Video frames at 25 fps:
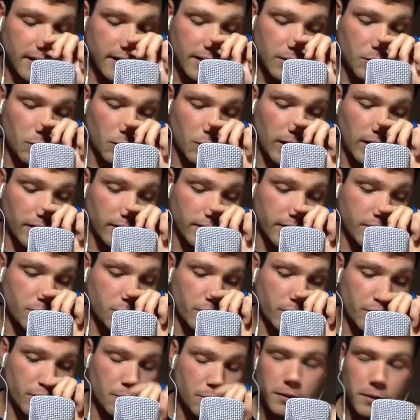and
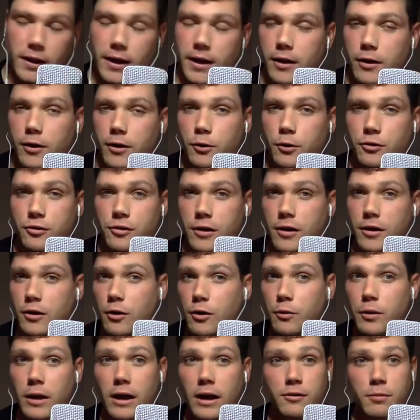when you play acoustic, and
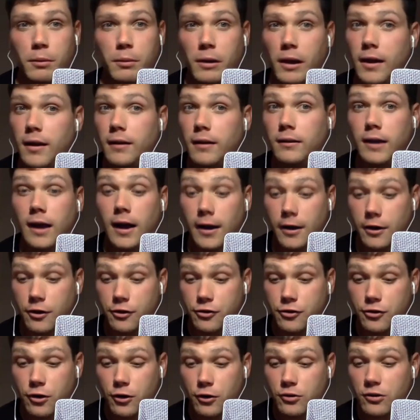you guys play a lot of
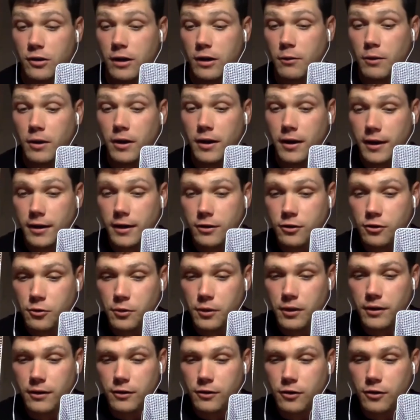shows, and I want to get to
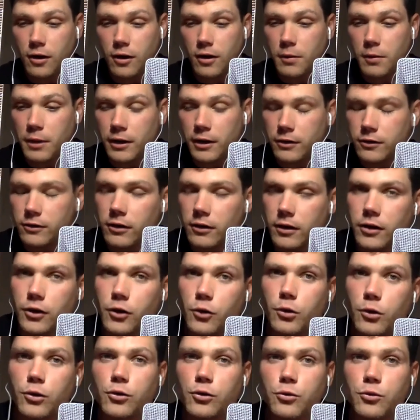it and talk about
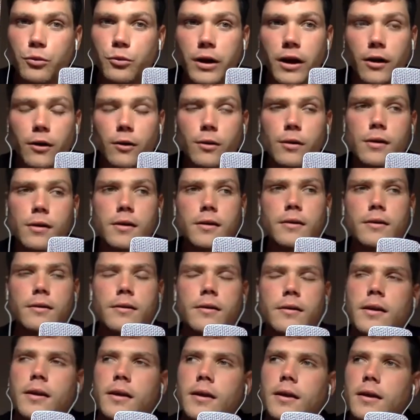your career
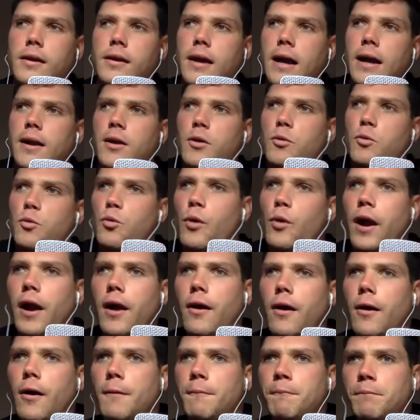and kind of
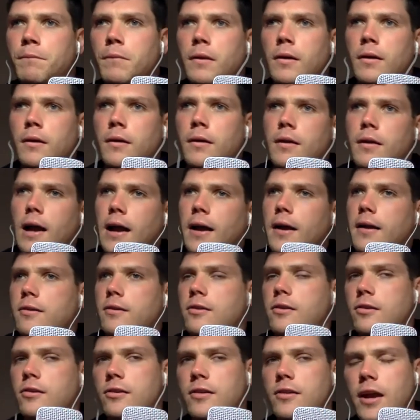where I guess
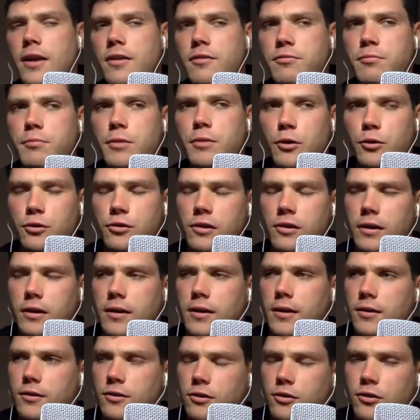the state of music
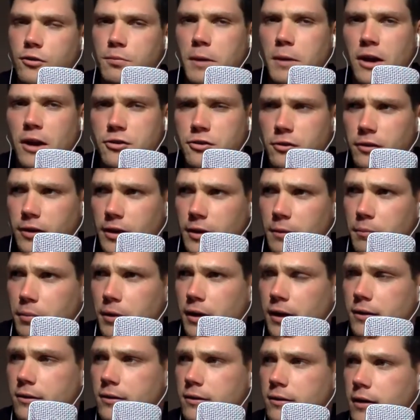is, especially.
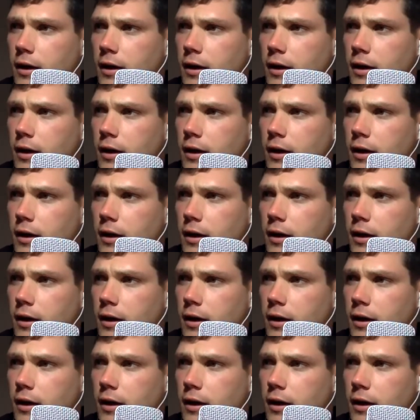But